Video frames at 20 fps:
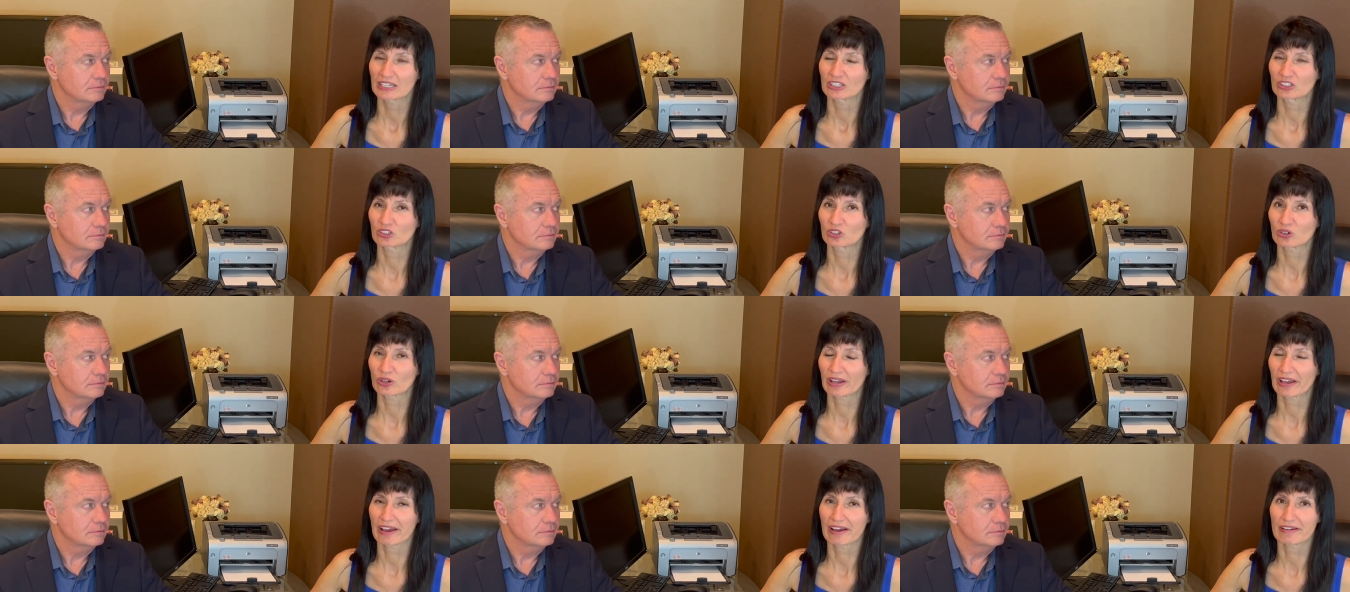Speaker 1: You
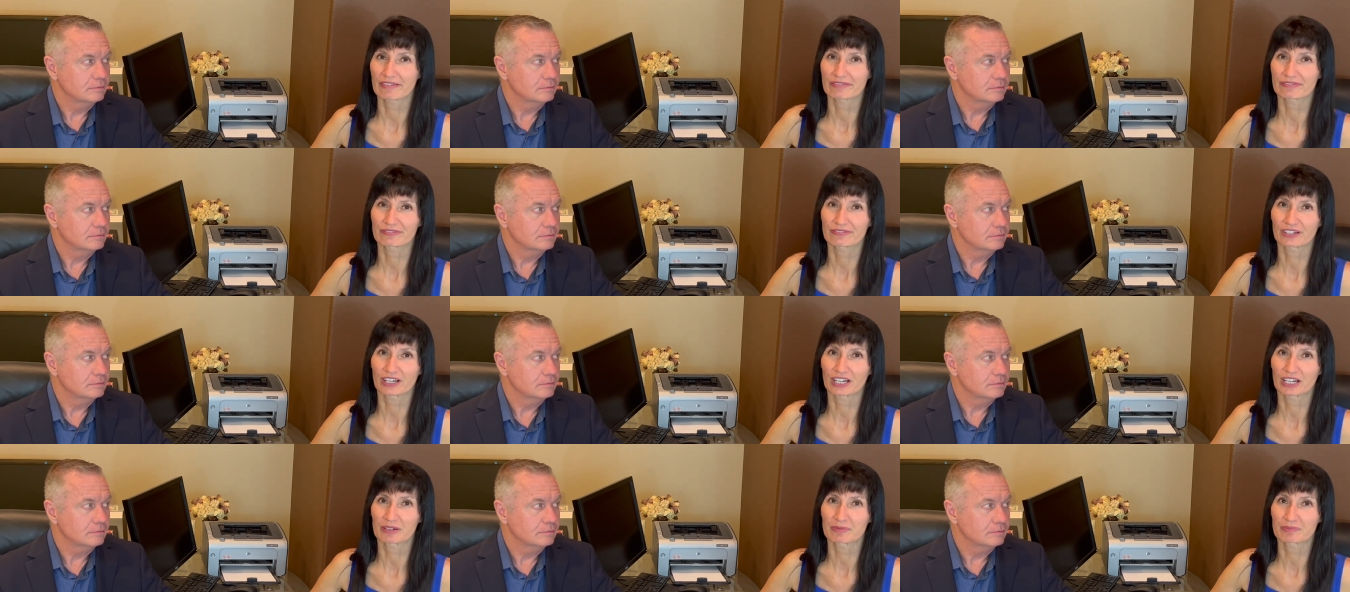know, have
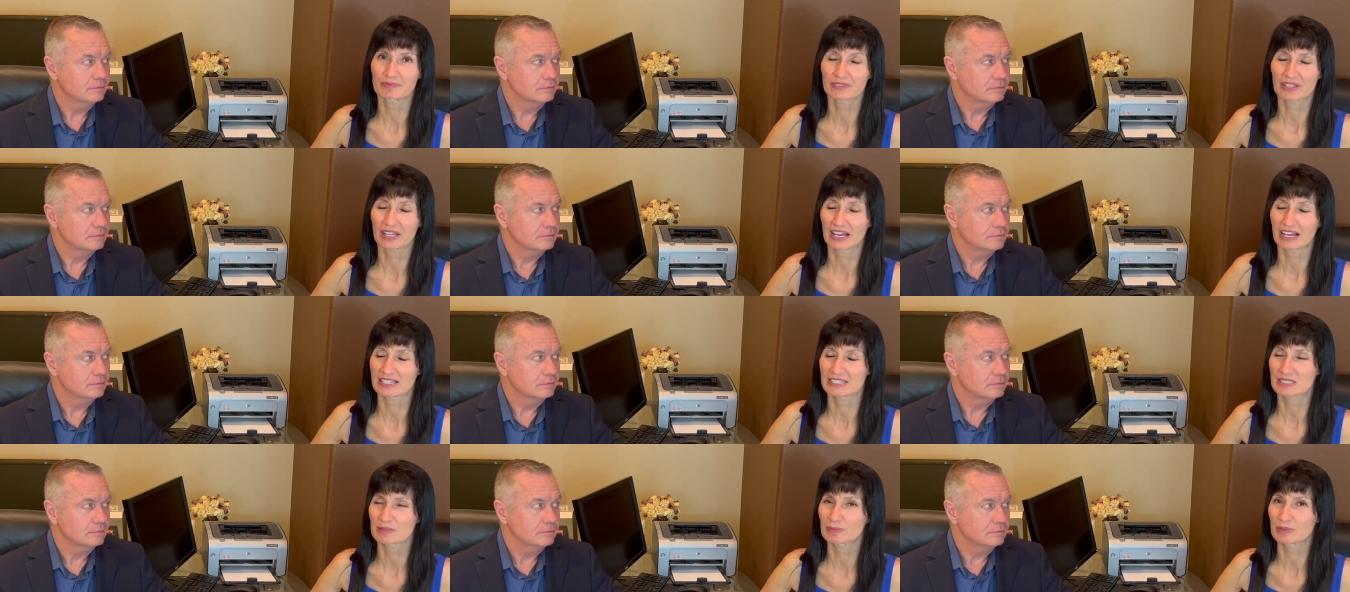um,
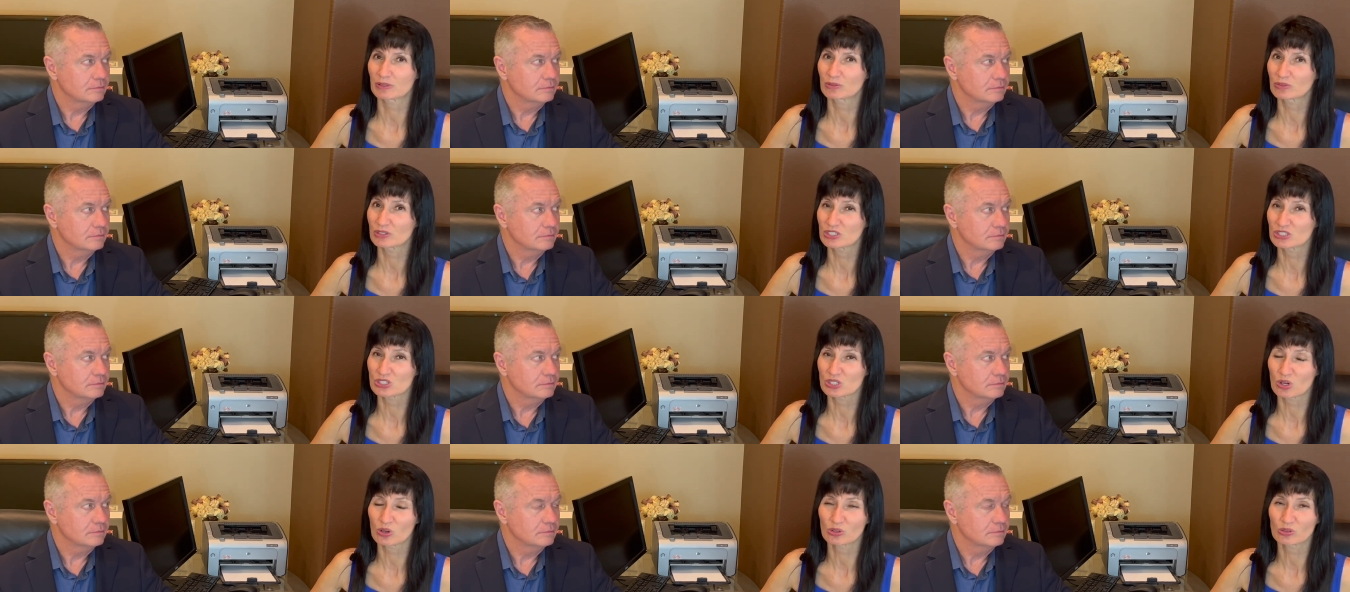has it been
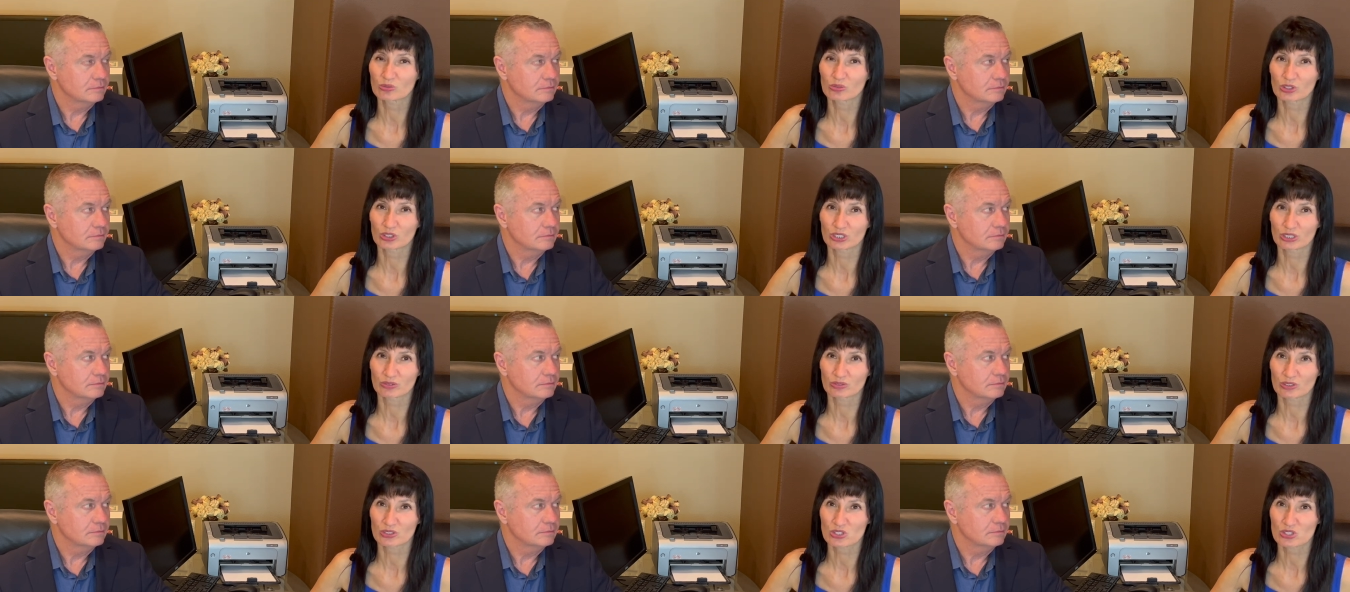rezoned for a
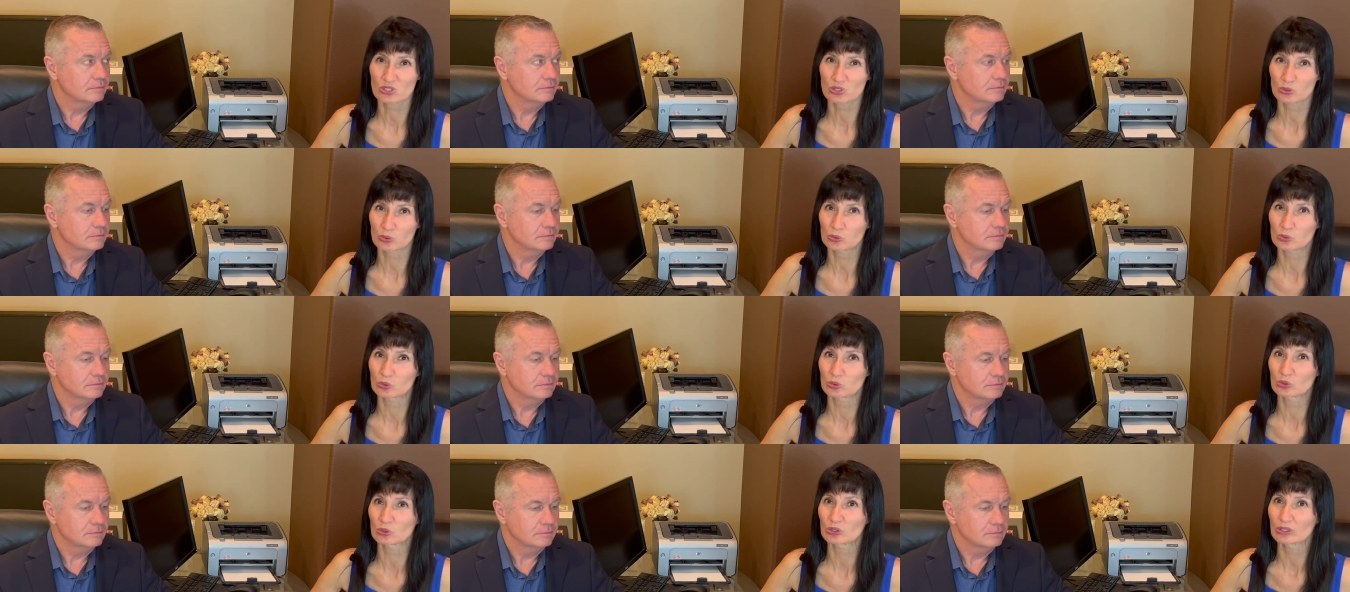different
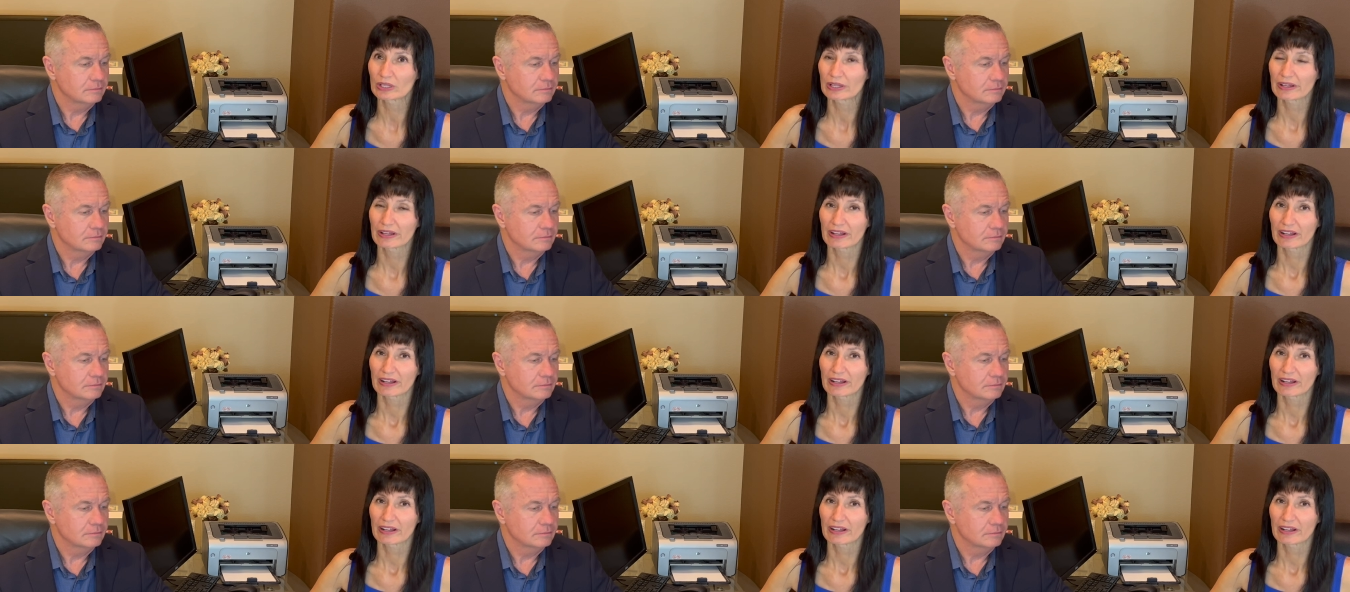school?